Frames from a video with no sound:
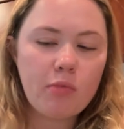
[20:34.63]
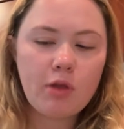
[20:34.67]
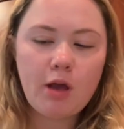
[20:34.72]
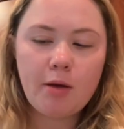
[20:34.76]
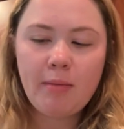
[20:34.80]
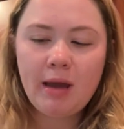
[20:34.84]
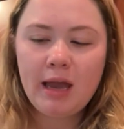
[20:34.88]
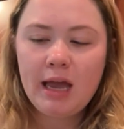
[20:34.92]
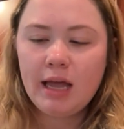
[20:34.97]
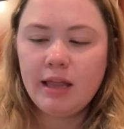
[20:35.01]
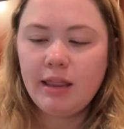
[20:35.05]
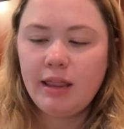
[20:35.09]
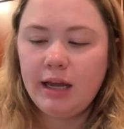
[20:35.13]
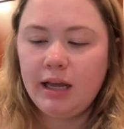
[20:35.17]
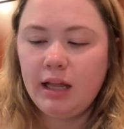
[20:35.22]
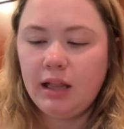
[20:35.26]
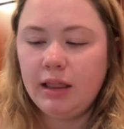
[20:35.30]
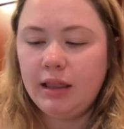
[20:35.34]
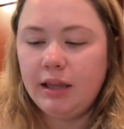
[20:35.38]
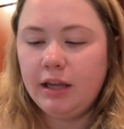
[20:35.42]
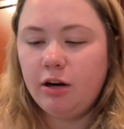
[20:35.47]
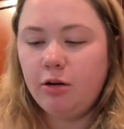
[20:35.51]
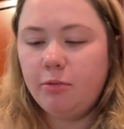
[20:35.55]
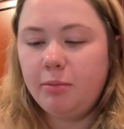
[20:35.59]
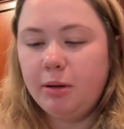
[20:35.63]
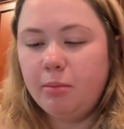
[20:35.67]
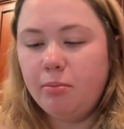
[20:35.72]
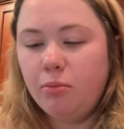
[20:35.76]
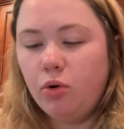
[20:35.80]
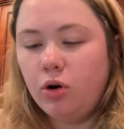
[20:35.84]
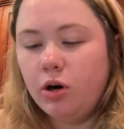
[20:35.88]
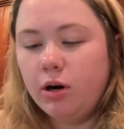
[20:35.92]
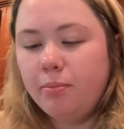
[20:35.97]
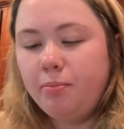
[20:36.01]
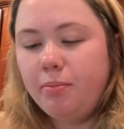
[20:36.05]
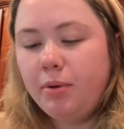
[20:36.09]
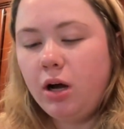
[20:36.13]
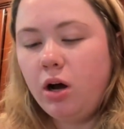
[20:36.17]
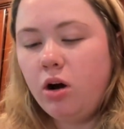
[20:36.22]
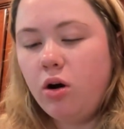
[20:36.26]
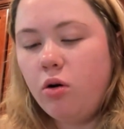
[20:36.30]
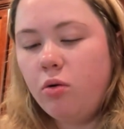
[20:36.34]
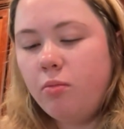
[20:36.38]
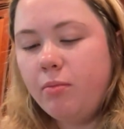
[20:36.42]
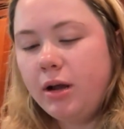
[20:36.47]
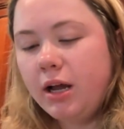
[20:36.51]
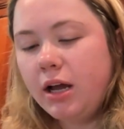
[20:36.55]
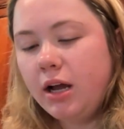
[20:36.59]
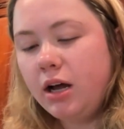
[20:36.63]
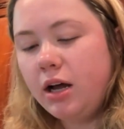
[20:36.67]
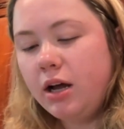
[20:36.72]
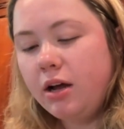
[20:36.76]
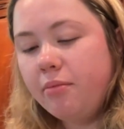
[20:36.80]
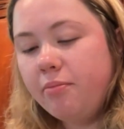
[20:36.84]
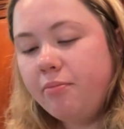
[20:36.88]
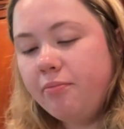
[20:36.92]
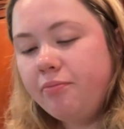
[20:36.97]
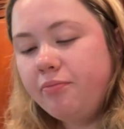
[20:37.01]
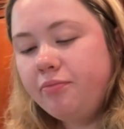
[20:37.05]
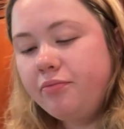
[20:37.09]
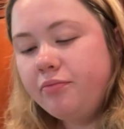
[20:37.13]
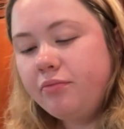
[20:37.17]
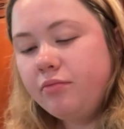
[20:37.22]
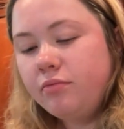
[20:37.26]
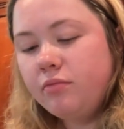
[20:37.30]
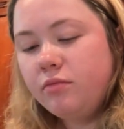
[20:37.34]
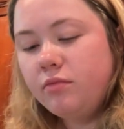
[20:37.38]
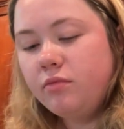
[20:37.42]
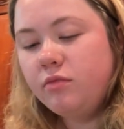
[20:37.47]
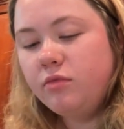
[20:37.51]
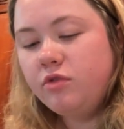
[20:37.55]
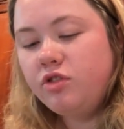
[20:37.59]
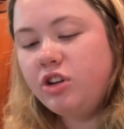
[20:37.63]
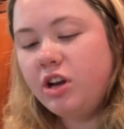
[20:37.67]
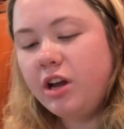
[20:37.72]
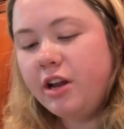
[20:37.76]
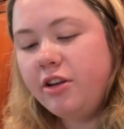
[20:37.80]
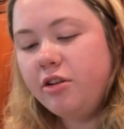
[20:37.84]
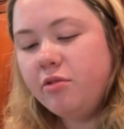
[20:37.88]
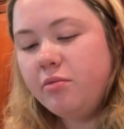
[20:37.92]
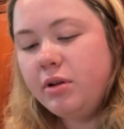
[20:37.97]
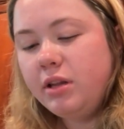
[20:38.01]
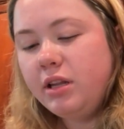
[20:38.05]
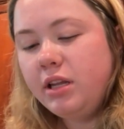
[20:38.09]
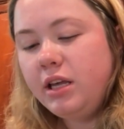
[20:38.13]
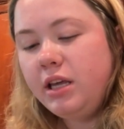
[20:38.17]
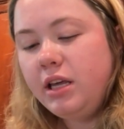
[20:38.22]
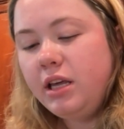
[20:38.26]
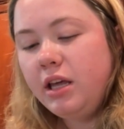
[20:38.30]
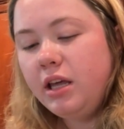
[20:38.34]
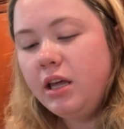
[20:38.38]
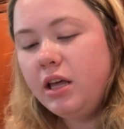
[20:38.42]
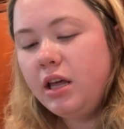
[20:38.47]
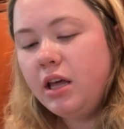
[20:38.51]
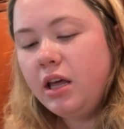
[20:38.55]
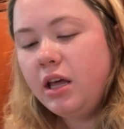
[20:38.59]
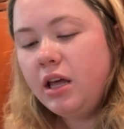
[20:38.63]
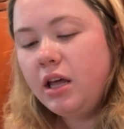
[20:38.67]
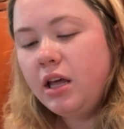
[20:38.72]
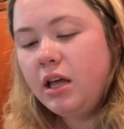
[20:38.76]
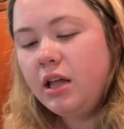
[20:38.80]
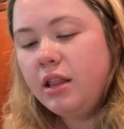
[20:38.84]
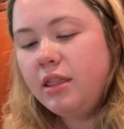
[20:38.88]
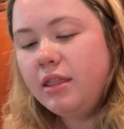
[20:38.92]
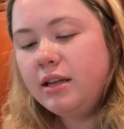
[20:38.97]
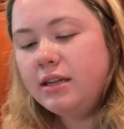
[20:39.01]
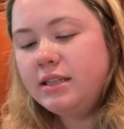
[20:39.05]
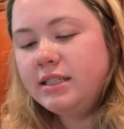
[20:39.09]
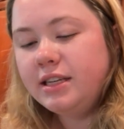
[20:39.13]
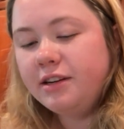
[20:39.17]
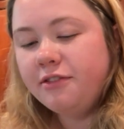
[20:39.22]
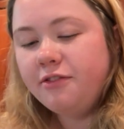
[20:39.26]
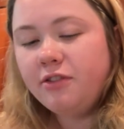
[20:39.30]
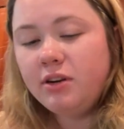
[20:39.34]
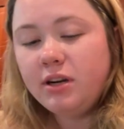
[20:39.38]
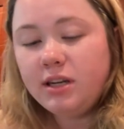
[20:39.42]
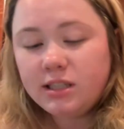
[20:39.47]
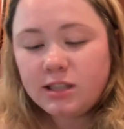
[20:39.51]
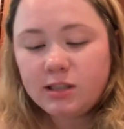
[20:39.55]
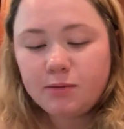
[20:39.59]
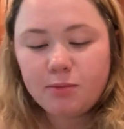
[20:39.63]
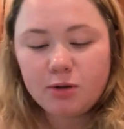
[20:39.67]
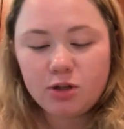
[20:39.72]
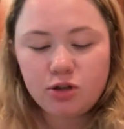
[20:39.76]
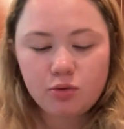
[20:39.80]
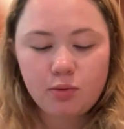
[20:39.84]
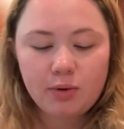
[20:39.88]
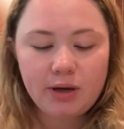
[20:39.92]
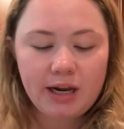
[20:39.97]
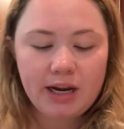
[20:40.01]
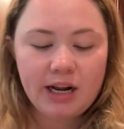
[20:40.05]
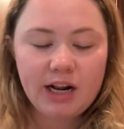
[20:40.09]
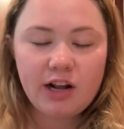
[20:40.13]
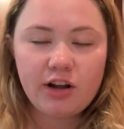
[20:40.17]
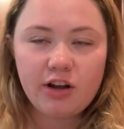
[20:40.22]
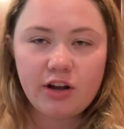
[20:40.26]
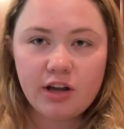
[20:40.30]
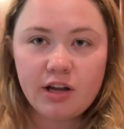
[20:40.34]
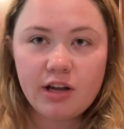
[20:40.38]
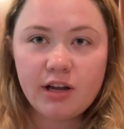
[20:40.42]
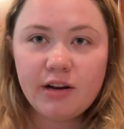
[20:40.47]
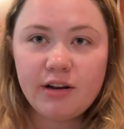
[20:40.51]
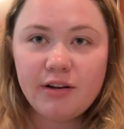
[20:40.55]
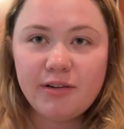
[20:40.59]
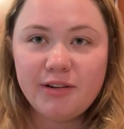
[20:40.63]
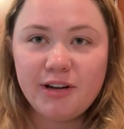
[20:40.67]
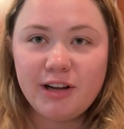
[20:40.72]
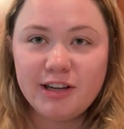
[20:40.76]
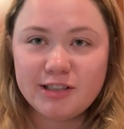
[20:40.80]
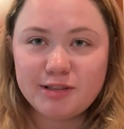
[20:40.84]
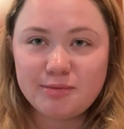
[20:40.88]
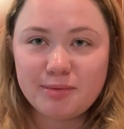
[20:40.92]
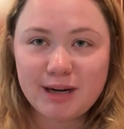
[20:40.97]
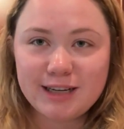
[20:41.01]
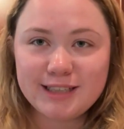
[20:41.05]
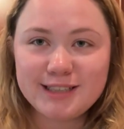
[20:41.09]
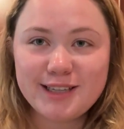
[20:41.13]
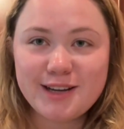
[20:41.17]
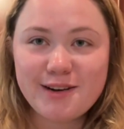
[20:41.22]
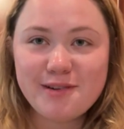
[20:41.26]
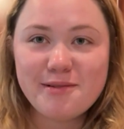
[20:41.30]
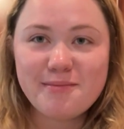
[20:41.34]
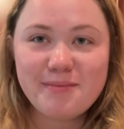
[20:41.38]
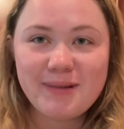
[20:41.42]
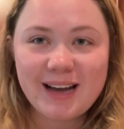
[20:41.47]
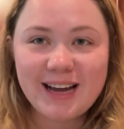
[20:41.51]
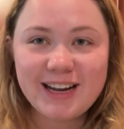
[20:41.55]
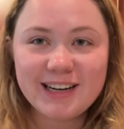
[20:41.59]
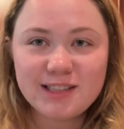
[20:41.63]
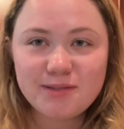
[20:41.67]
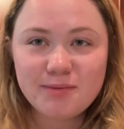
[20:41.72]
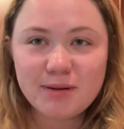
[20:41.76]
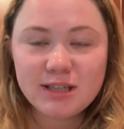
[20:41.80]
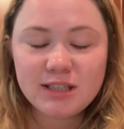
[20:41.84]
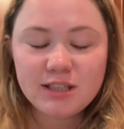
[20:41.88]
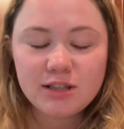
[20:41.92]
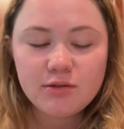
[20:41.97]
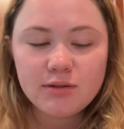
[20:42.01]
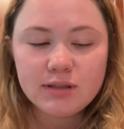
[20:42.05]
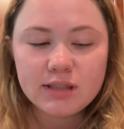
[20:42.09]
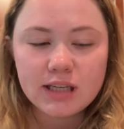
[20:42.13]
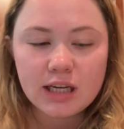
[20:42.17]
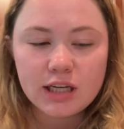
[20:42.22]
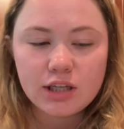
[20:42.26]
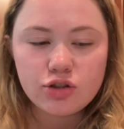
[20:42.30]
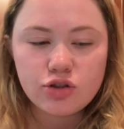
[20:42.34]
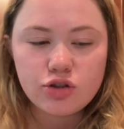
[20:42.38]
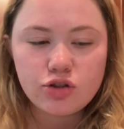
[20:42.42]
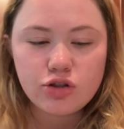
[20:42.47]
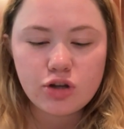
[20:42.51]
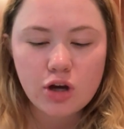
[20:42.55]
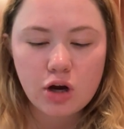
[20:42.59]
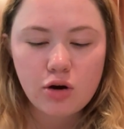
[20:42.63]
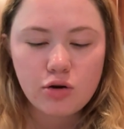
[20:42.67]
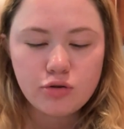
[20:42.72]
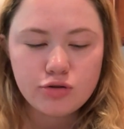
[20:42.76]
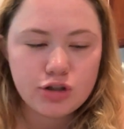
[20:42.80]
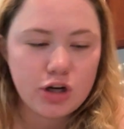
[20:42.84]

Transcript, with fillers: I might add like a little bit more, but oh my God, genuinely, the difference between good espresso and bad espresso is like so